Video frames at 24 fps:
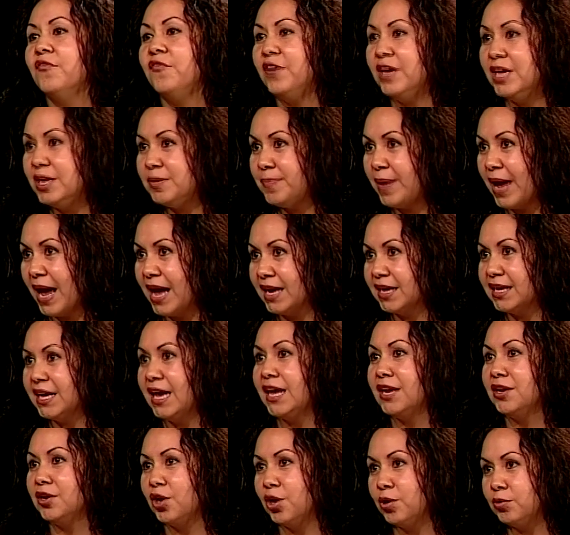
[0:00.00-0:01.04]
Feedback
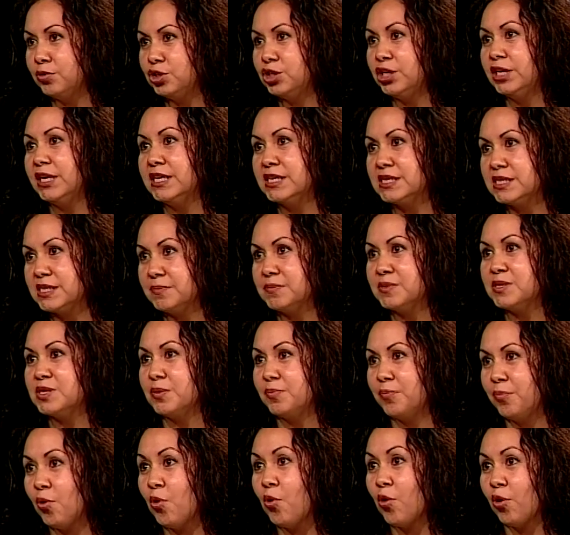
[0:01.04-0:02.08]
and coaching and some
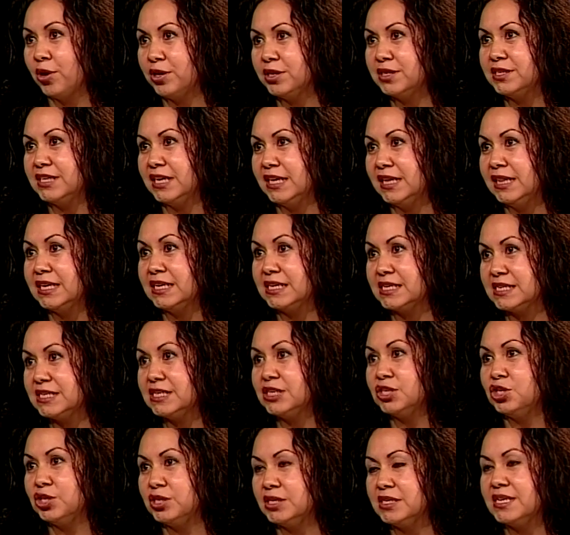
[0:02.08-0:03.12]
support in the
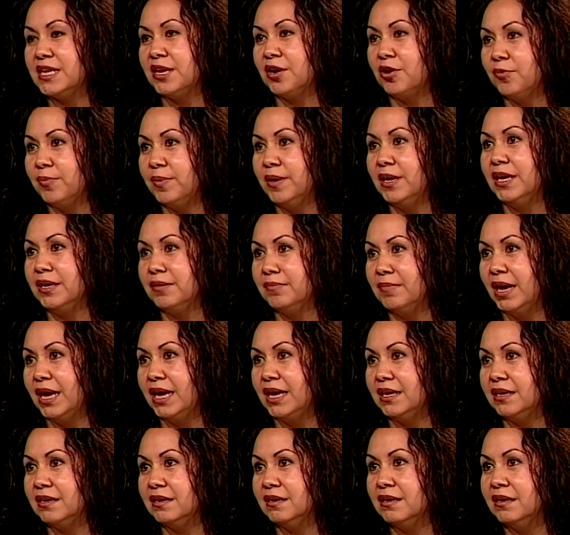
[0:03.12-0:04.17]
decisions that are being
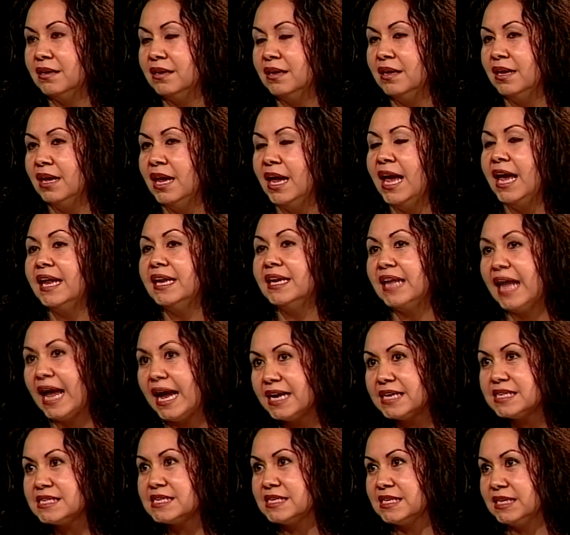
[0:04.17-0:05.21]
made. And
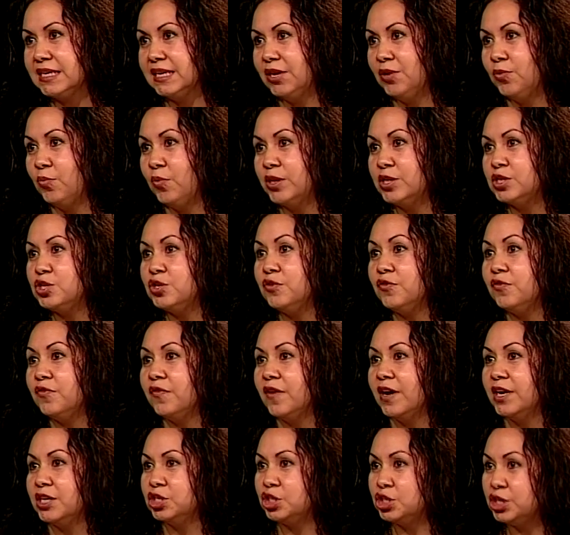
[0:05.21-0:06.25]
lastly, once you've
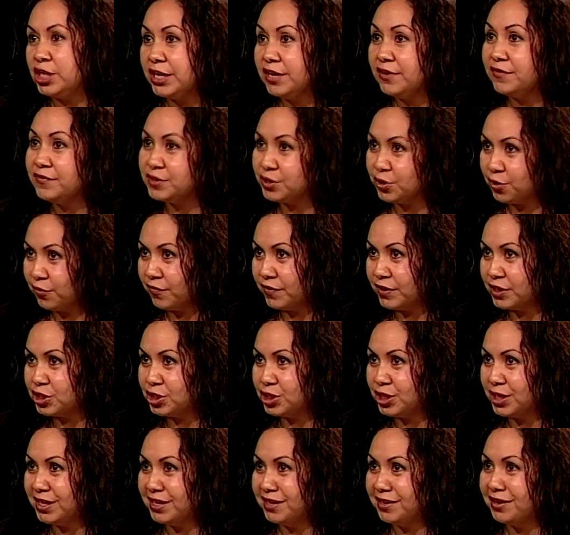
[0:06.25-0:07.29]
achieved your
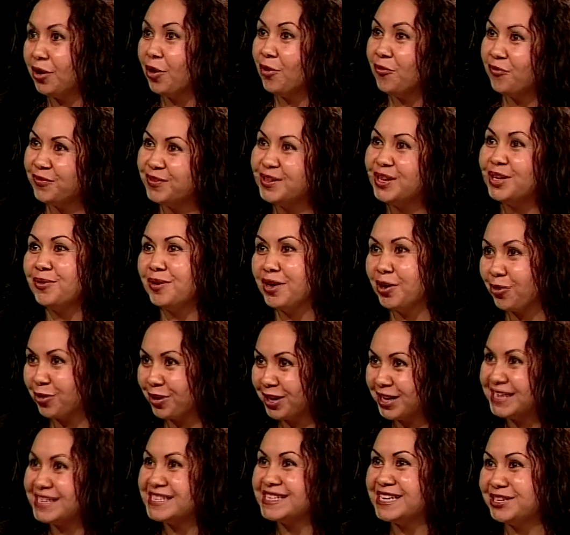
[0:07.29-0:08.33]
vision, hopefully
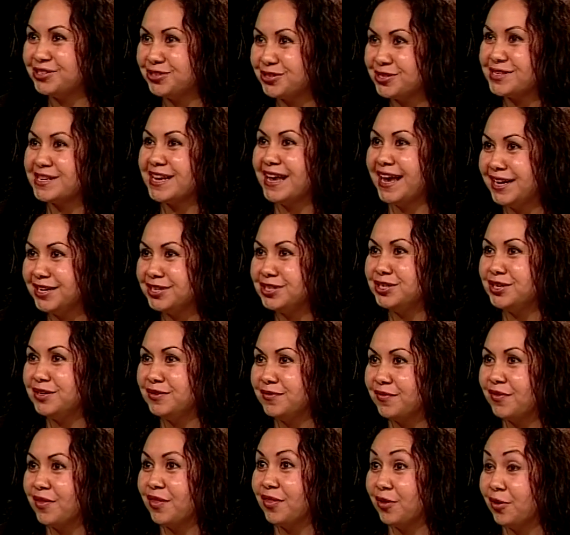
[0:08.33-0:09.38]
organizations can
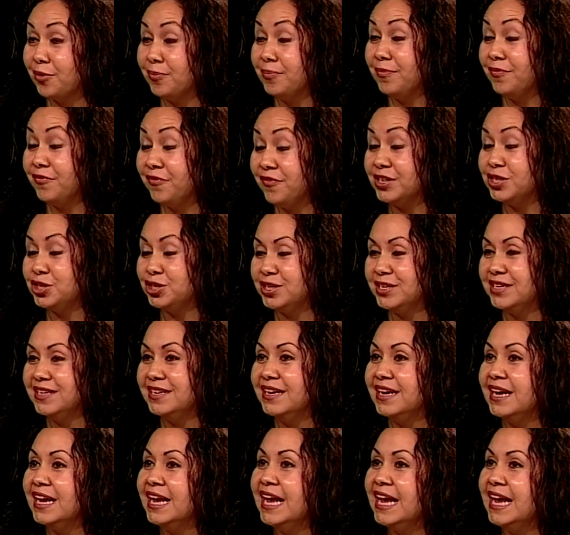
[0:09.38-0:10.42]
achieve their vision,
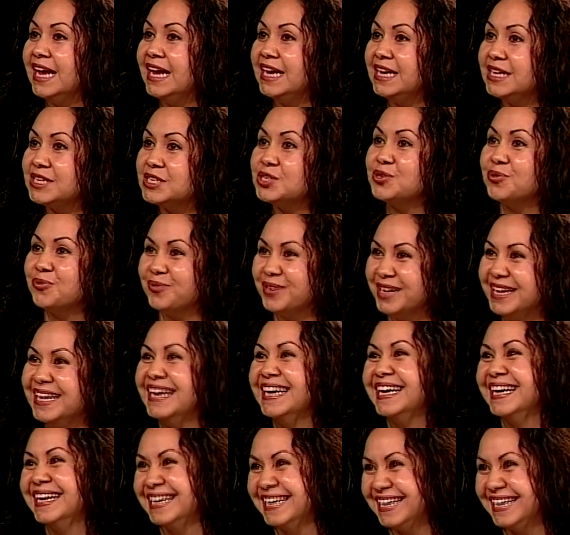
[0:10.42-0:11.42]
is to really,